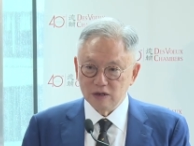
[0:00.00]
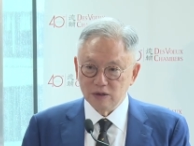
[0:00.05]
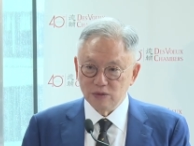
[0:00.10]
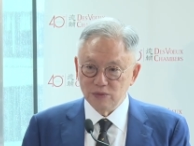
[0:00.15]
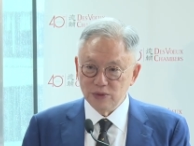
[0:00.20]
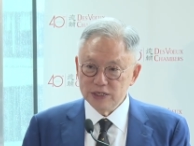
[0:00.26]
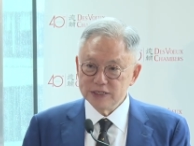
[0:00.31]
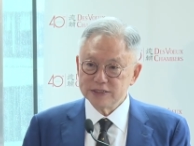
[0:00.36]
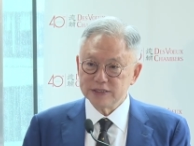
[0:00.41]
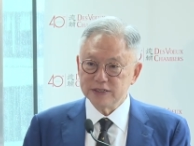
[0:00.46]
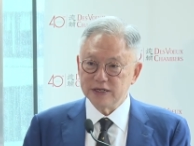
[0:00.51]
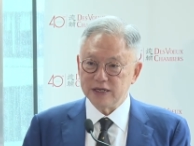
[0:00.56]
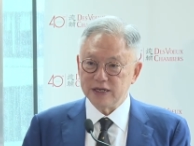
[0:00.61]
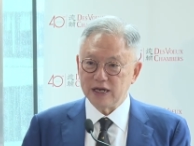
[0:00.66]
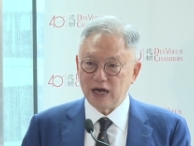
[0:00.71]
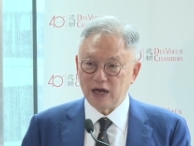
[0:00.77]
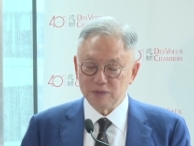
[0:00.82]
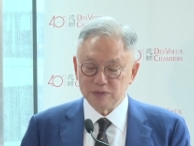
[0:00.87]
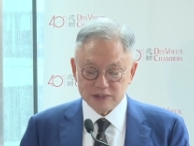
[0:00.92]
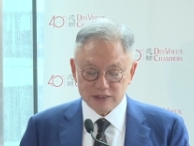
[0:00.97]
Recently,
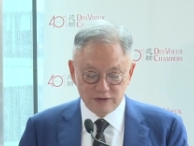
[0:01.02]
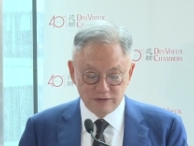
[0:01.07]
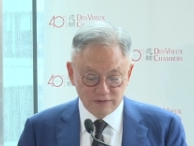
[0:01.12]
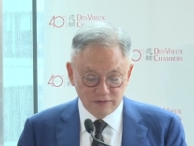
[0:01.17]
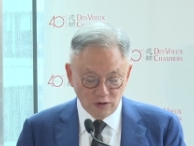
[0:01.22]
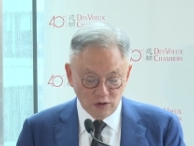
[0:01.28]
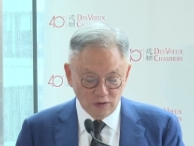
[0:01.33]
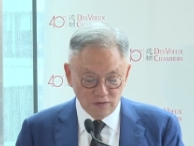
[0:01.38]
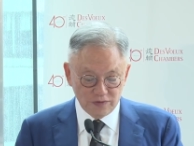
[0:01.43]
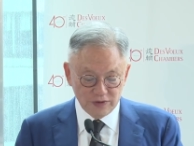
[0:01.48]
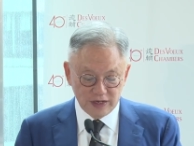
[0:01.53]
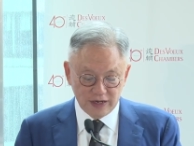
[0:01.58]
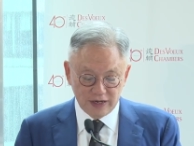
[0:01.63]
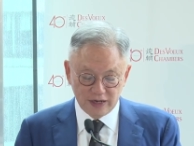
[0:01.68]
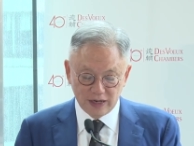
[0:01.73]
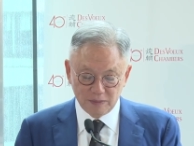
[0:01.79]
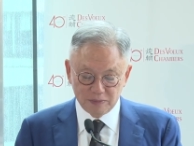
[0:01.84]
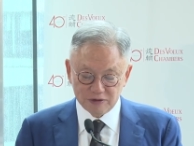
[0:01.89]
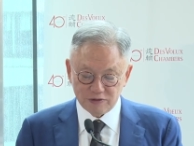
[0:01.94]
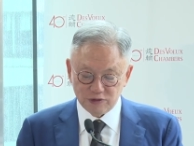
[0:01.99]
I was involved in an
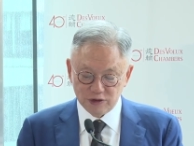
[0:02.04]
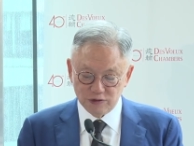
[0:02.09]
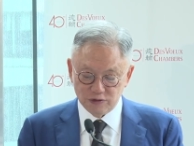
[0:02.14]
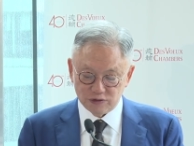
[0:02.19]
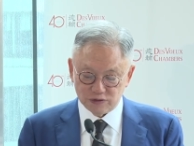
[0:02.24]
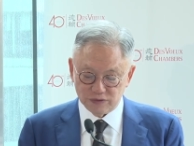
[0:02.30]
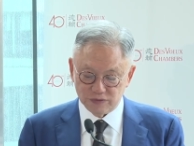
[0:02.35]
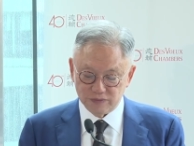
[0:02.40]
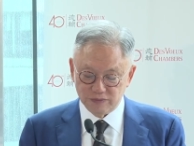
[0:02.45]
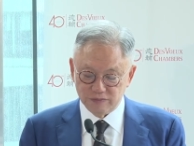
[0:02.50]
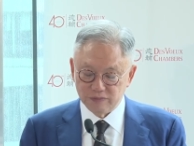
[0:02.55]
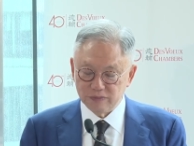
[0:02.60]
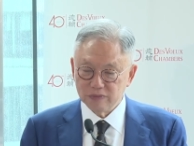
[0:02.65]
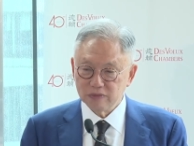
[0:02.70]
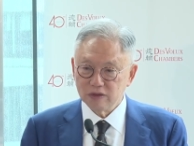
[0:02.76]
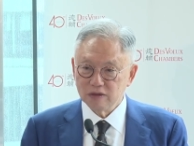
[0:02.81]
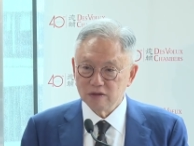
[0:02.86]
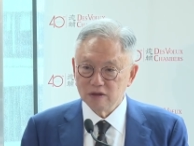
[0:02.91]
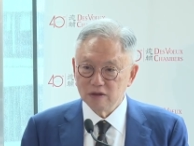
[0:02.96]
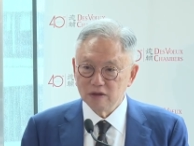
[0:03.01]
arbitration
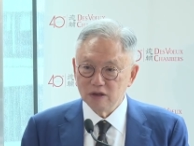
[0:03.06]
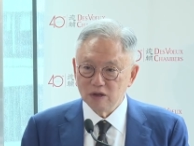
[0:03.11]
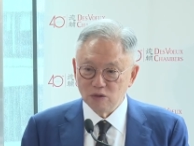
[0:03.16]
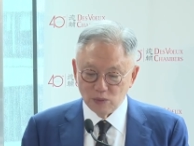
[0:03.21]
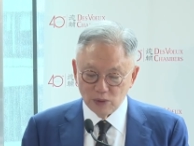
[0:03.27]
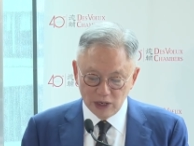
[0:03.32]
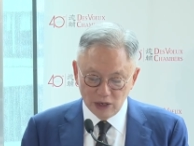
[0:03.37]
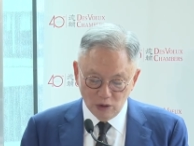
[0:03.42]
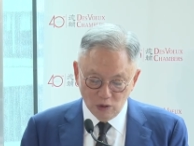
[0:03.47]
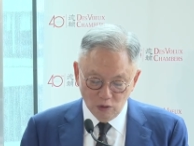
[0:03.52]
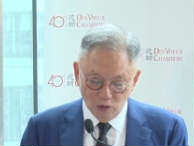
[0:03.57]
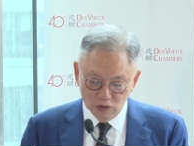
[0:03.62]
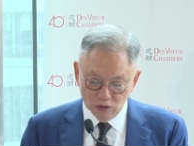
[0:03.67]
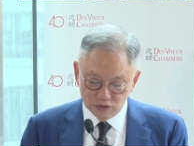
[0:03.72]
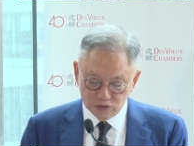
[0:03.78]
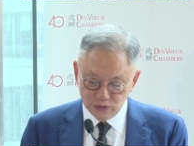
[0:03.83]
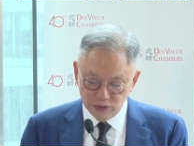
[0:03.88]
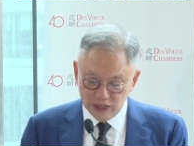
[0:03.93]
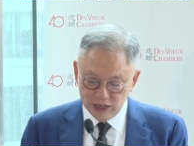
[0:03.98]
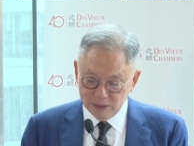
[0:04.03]
where all
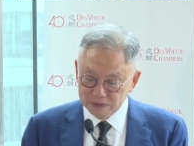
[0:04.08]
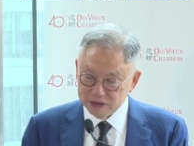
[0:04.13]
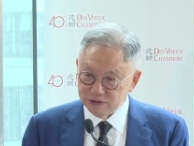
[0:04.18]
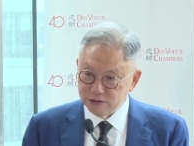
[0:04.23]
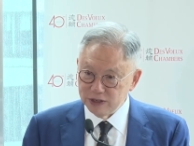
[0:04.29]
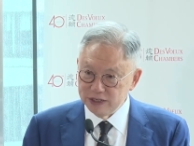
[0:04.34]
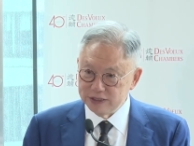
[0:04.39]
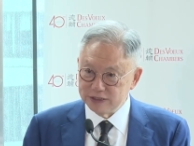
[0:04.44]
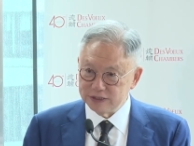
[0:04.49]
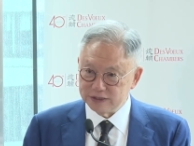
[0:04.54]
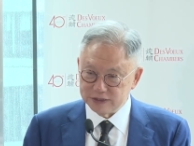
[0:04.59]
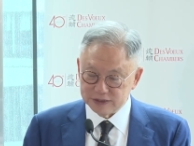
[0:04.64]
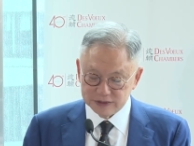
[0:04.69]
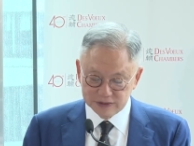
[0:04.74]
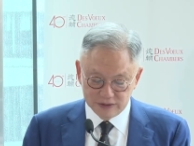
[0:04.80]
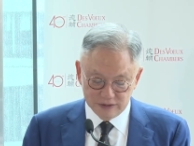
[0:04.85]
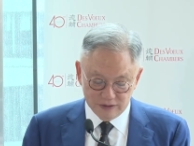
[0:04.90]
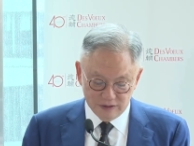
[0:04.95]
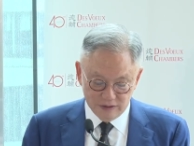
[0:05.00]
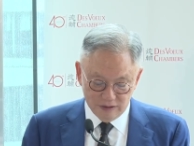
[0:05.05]
three arbitrators,
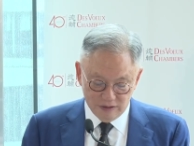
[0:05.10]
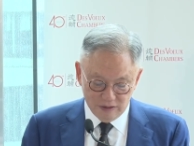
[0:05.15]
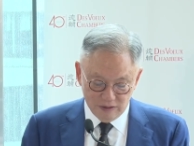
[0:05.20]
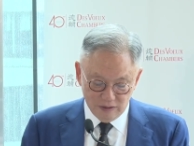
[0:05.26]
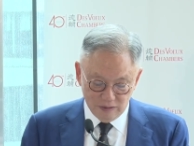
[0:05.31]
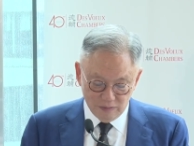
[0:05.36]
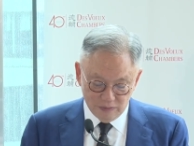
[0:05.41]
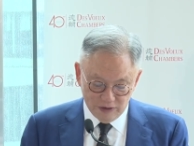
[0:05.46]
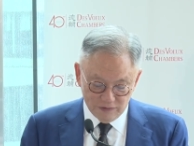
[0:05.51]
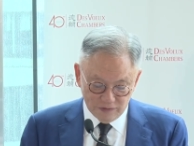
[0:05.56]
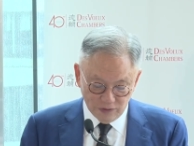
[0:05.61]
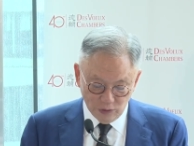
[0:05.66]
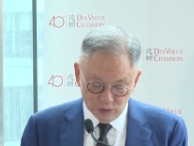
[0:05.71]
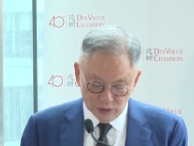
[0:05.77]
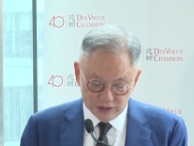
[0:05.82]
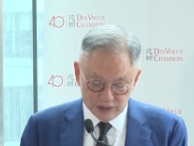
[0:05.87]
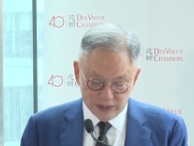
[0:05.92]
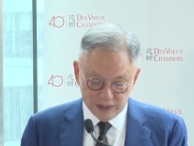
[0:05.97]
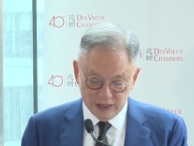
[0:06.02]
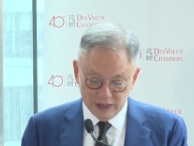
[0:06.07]
before
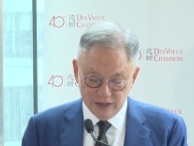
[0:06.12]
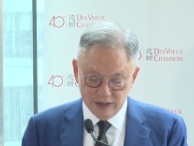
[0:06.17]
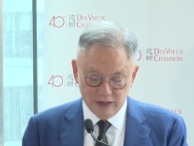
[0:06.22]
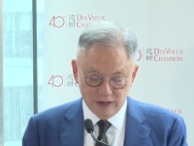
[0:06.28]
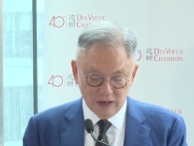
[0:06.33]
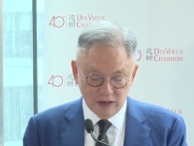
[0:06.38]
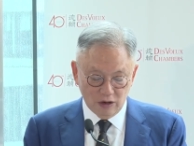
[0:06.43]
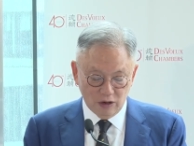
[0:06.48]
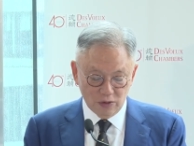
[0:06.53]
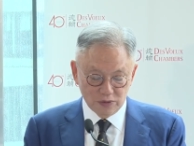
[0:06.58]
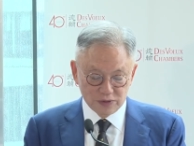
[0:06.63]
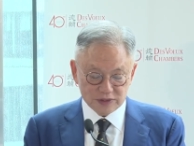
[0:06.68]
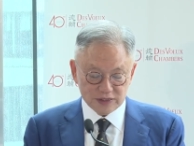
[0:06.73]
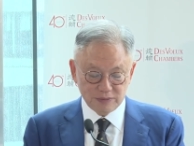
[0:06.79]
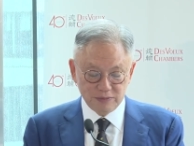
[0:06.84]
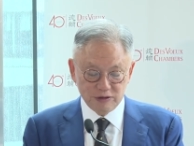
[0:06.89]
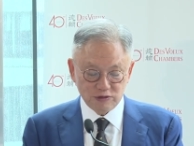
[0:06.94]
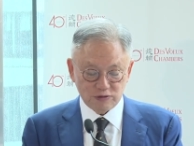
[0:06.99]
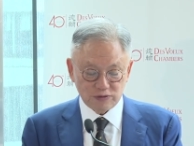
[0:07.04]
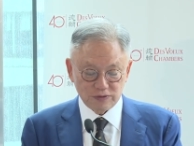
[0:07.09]
the oral
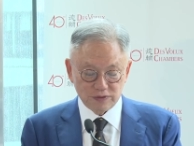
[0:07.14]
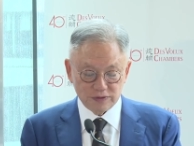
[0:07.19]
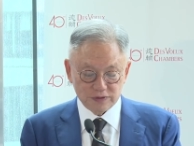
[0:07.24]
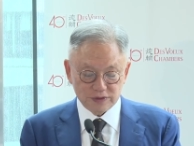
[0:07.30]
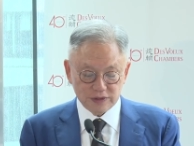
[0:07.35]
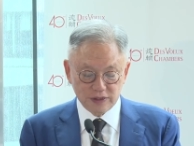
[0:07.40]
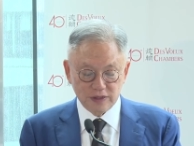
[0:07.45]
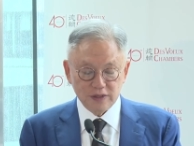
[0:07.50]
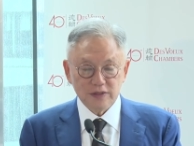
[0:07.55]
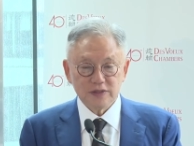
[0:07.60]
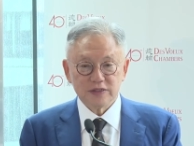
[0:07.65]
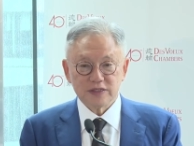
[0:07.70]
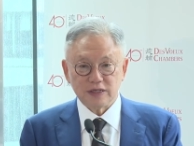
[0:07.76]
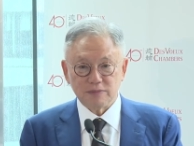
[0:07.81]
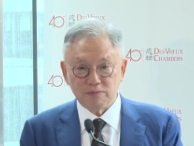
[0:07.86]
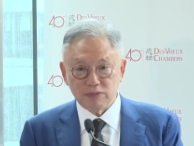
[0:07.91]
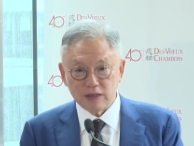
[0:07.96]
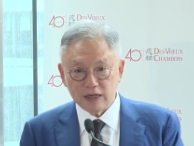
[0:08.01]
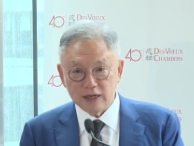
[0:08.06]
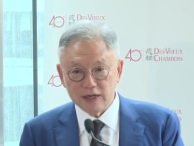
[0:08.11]
submissions,
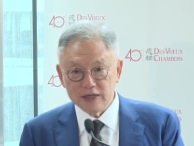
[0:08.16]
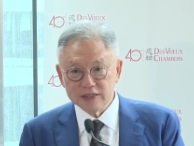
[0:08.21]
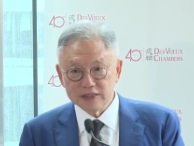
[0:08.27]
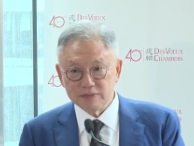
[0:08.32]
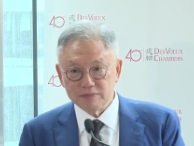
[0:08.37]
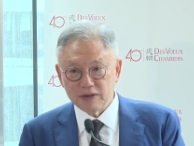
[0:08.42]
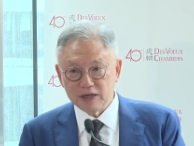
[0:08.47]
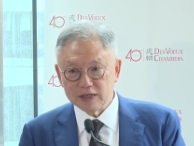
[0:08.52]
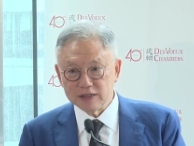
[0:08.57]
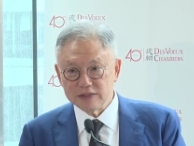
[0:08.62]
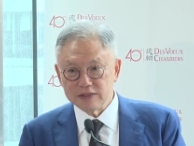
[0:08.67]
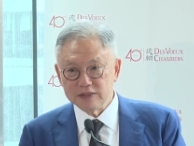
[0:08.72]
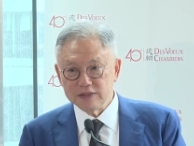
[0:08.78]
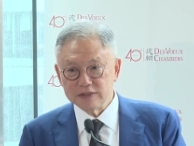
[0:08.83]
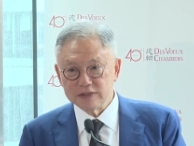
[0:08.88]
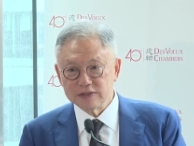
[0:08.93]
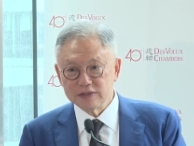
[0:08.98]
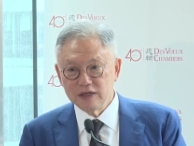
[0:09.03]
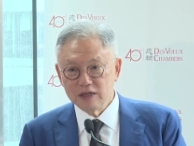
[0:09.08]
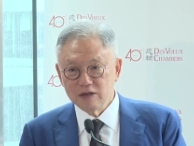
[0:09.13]
supplied the
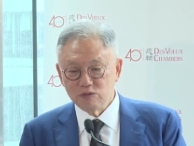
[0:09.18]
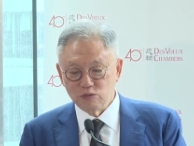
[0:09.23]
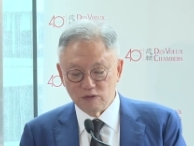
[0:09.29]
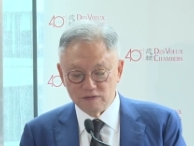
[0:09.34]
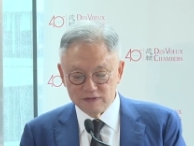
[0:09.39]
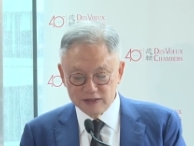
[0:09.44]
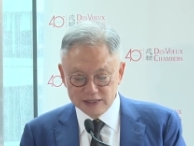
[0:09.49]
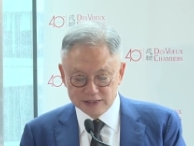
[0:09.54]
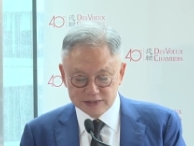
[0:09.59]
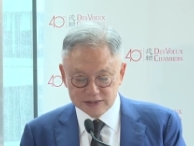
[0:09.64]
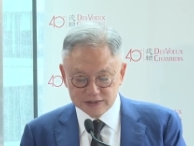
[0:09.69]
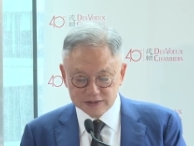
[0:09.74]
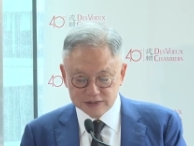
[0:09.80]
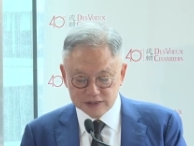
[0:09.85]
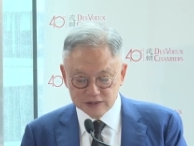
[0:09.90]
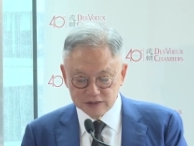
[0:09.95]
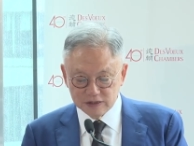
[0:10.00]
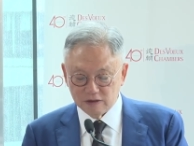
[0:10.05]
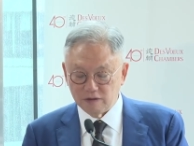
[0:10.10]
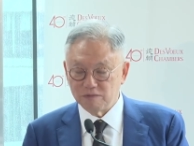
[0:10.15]
parties with
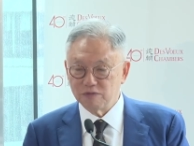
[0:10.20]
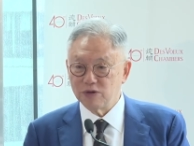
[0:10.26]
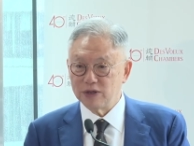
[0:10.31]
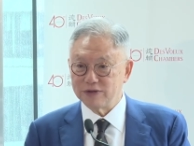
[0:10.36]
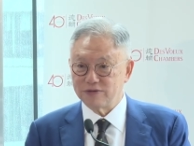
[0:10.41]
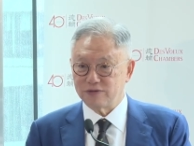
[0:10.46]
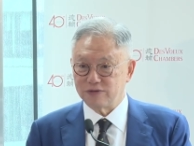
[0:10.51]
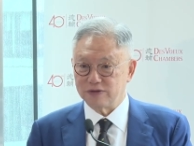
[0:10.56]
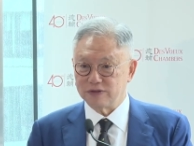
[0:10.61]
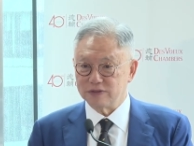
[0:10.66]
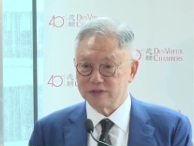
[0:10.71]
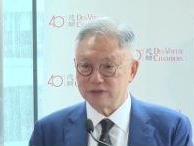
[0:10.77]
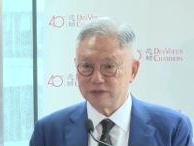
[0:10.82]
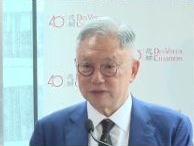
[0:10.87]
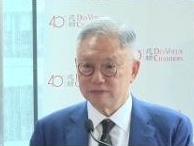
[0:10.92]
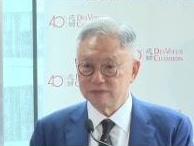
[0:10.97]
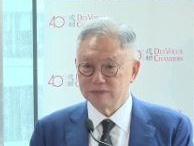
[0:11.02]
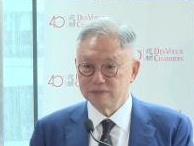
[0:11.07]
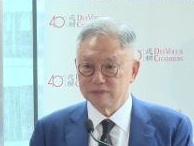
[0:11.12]
lists of questions.